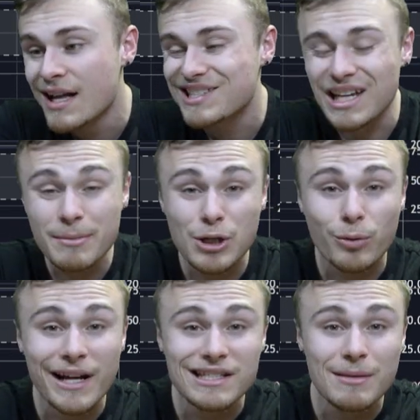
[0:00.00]
It's going to be
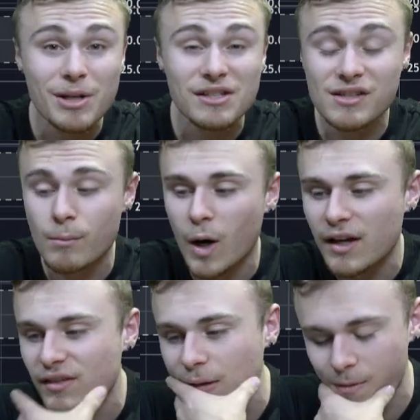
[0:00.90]
crazy because in the
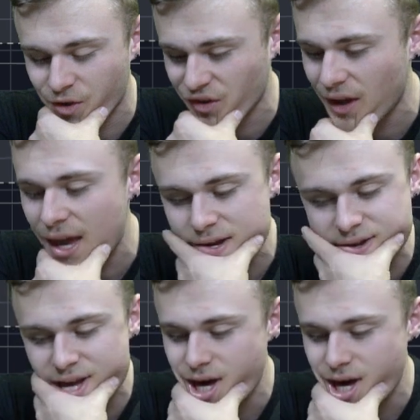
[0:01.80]
markets like we're seeing,